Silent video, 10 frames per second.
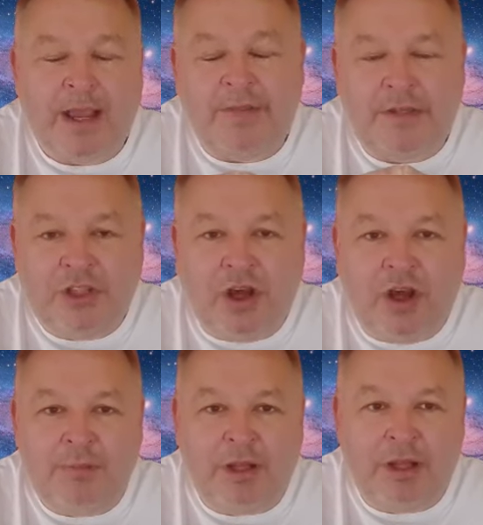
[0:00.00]
and the
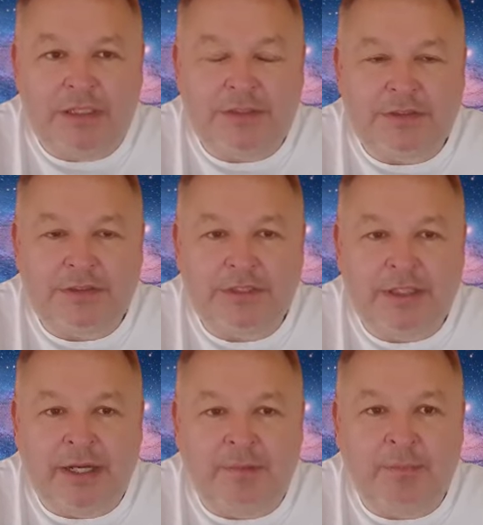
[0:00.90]
timelines,
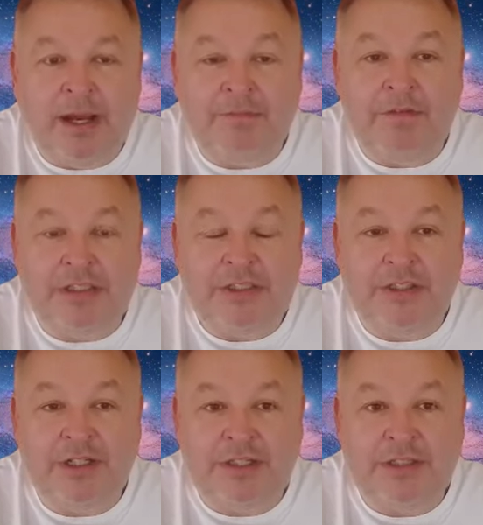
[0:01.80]
I haven't actually
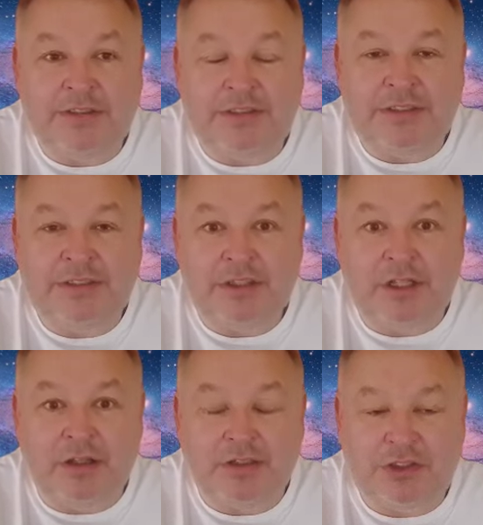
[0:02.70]
done anything since
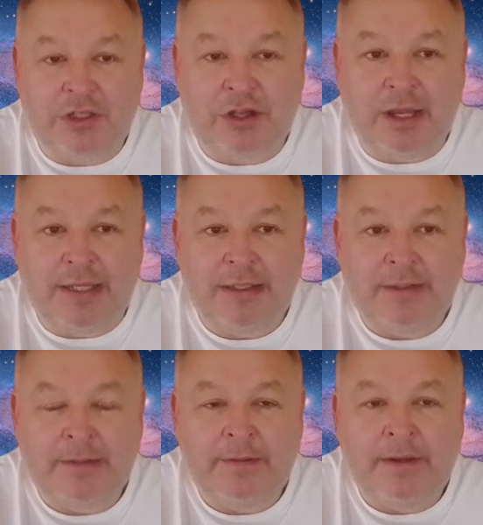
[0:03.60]
last July.
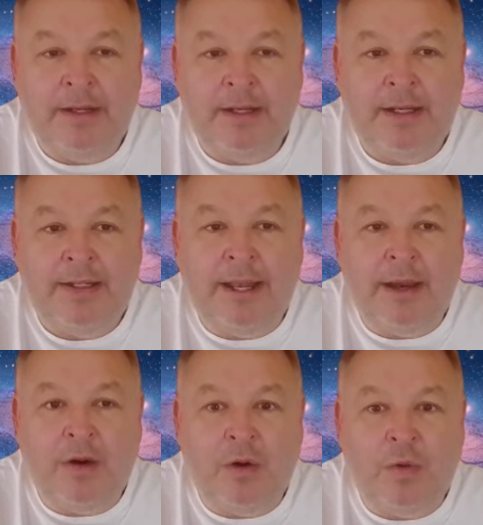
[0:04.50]

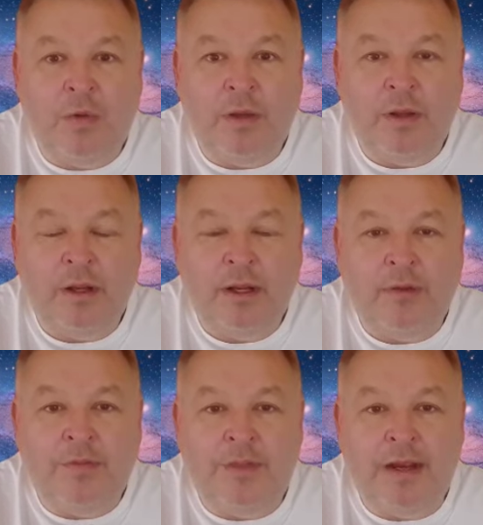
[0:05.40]
Now
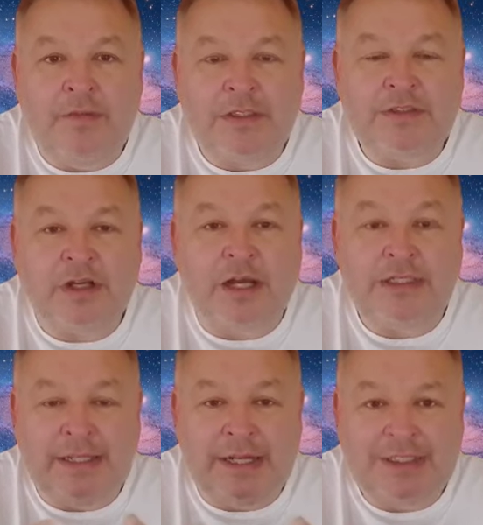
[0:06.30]
I
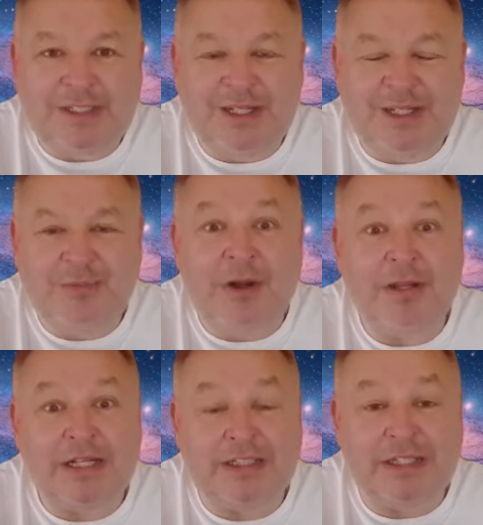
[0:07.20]
did actually,
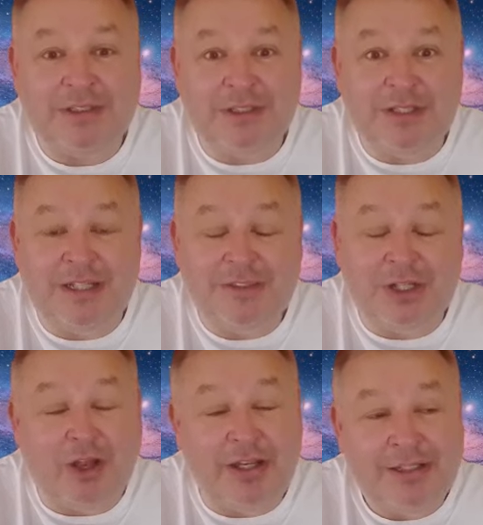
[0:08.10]
well, that's
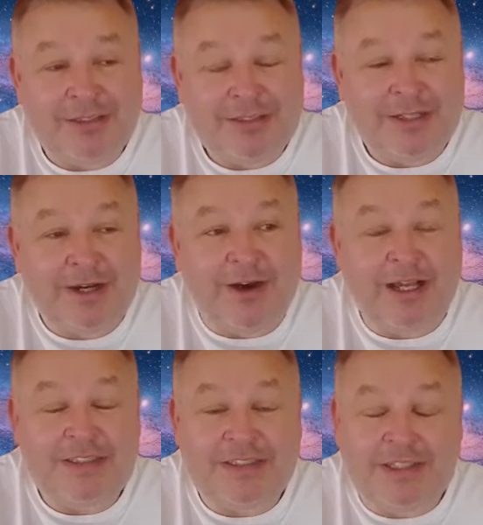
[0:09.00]
a lie.
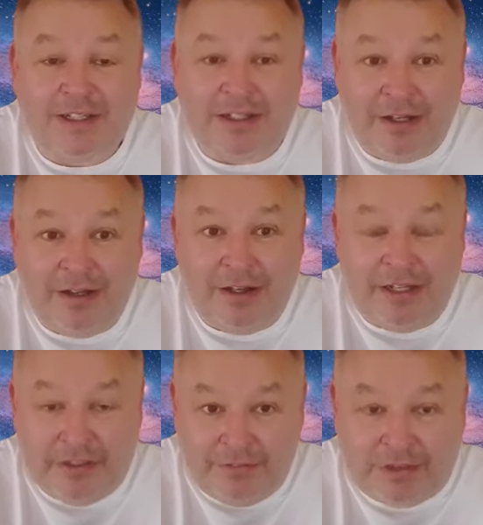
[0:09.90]
I actually did an
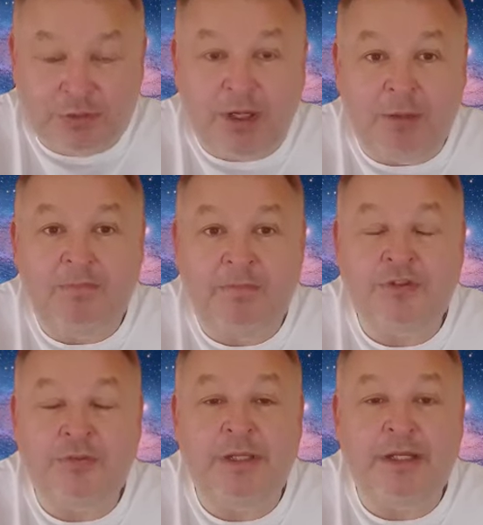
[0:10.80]
individual come
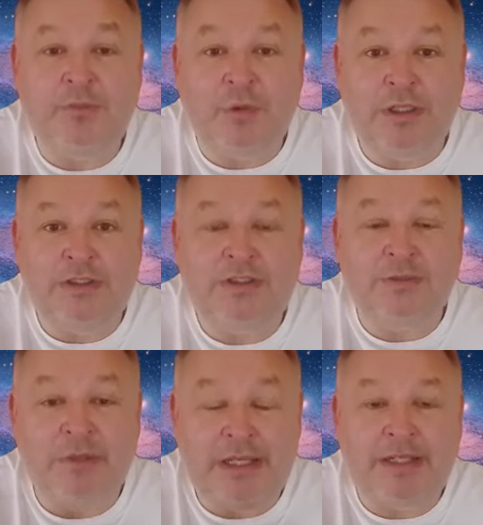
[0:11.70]
to me and wanted
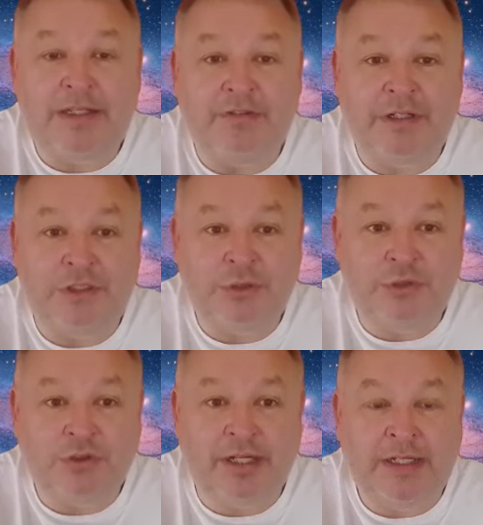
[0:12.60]
some
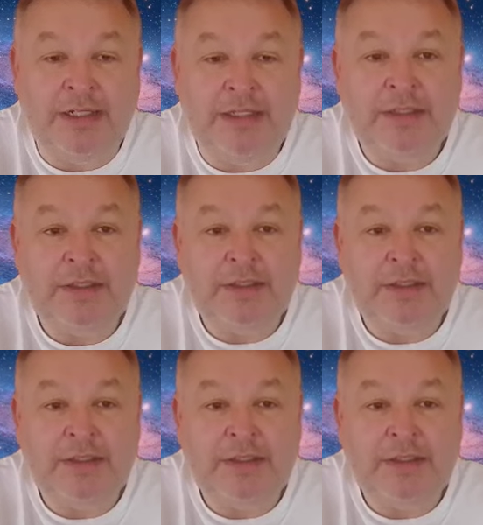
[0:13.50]
individual training.